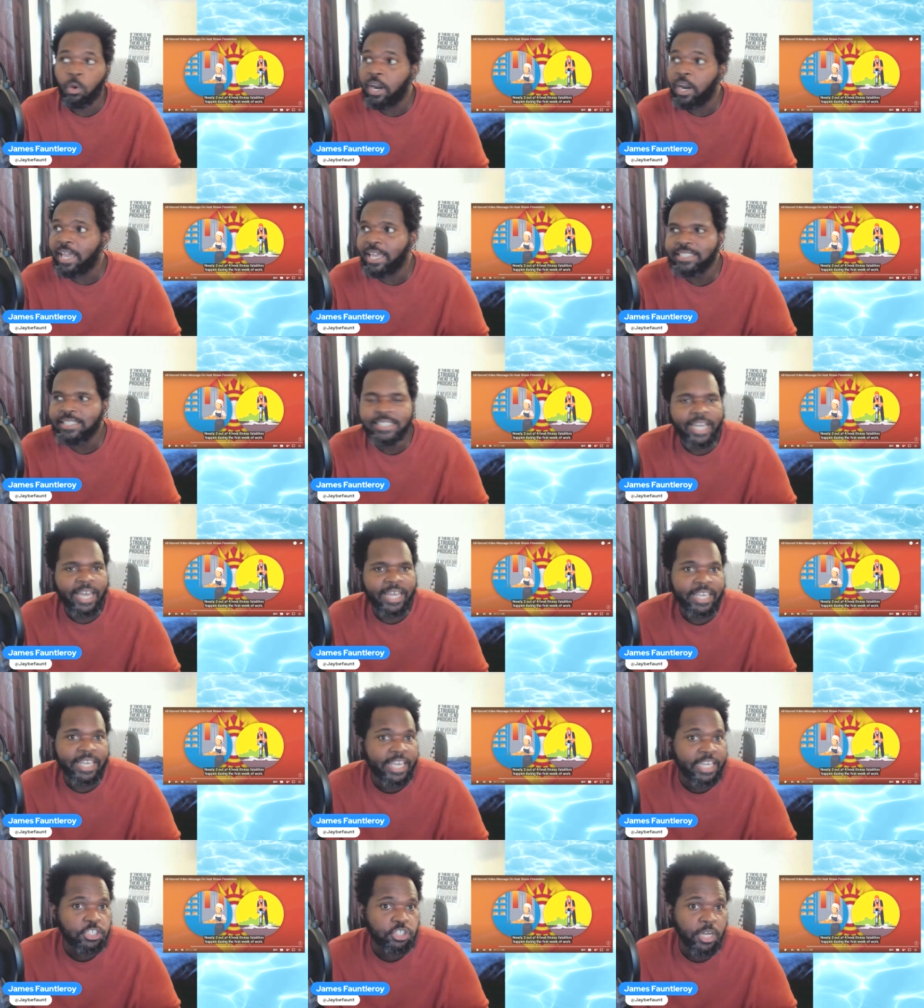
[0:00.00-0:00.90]
And we're inside
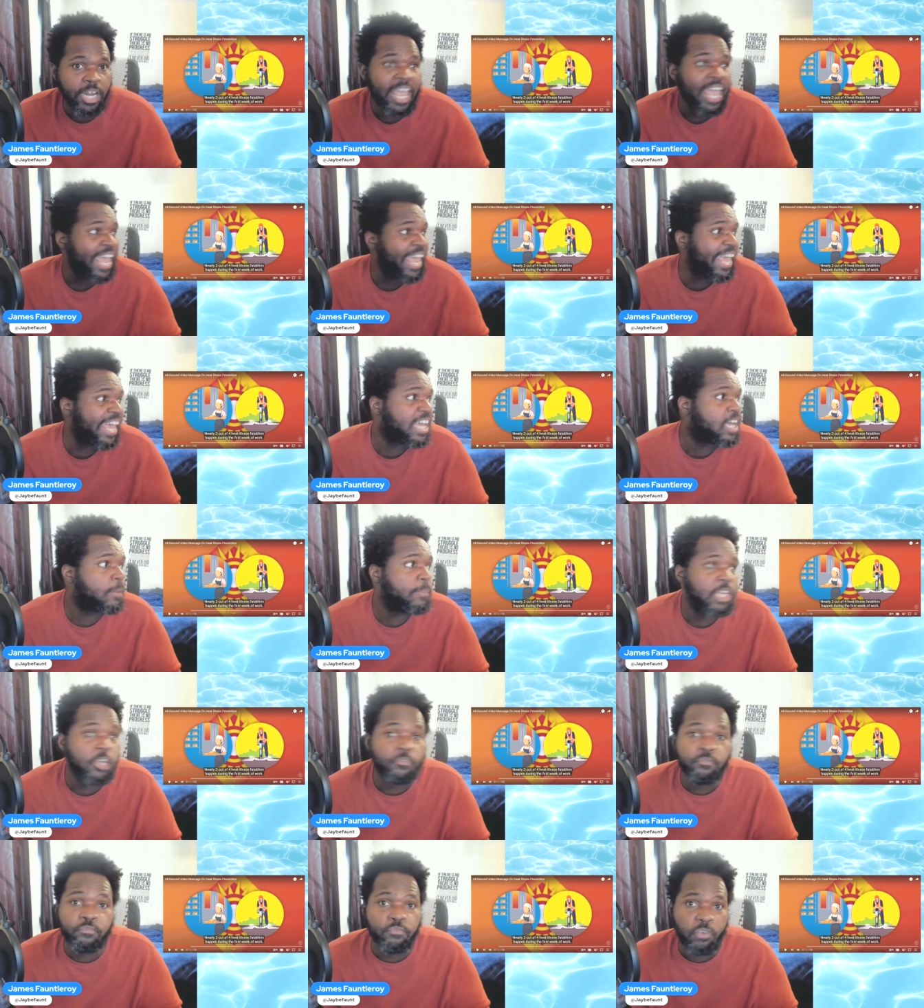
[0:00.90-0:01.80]
in the kitchen. It could
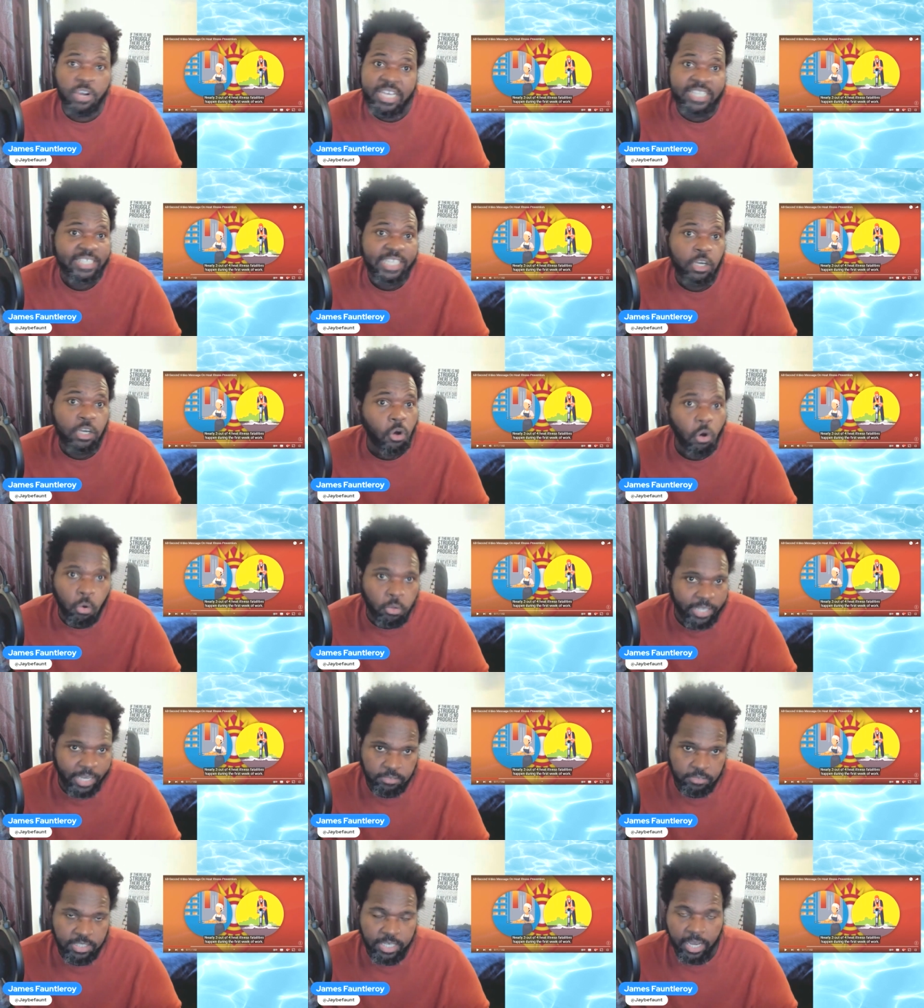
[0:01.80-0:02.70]
be freezing
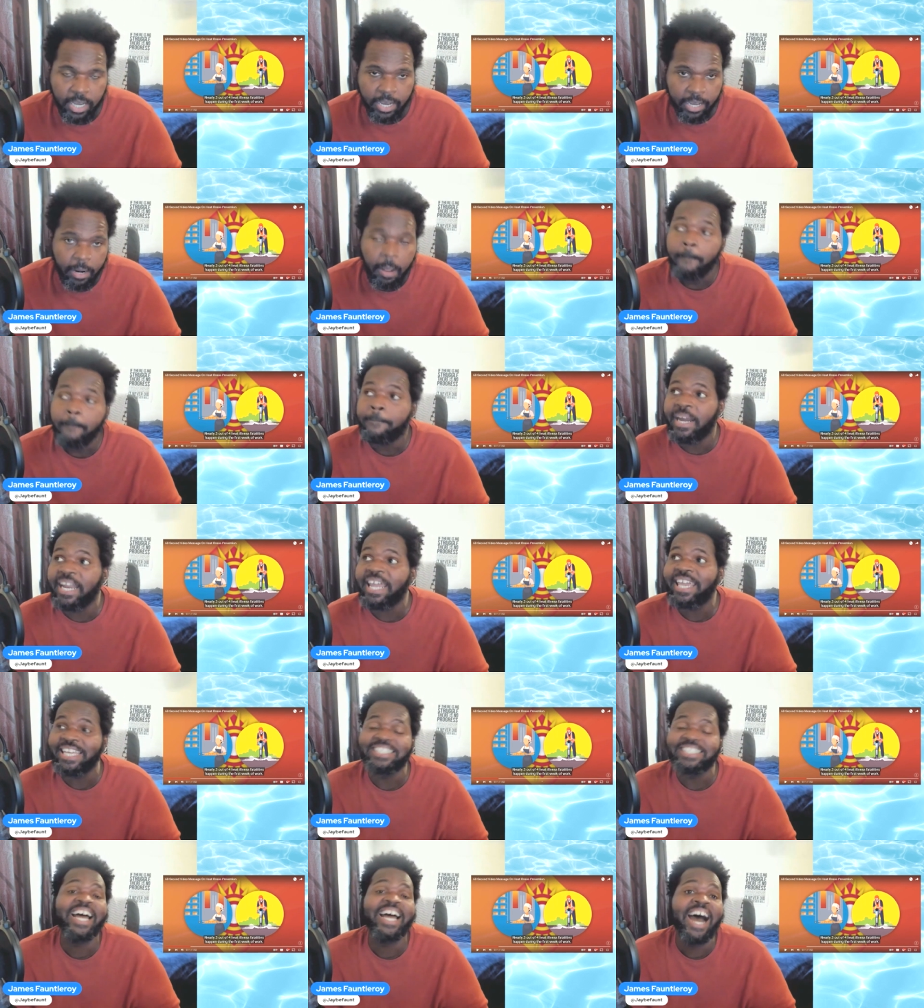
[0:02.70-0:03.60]
cold outside, but
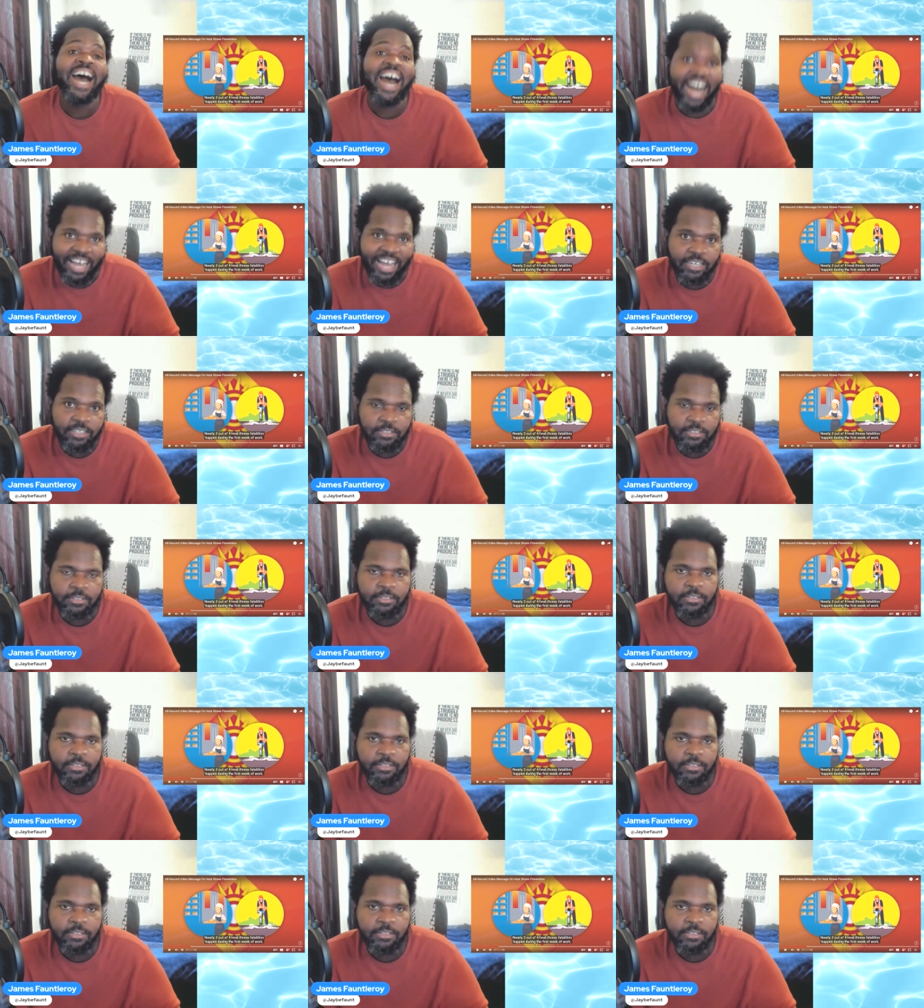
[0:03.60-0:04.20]
it gets hot.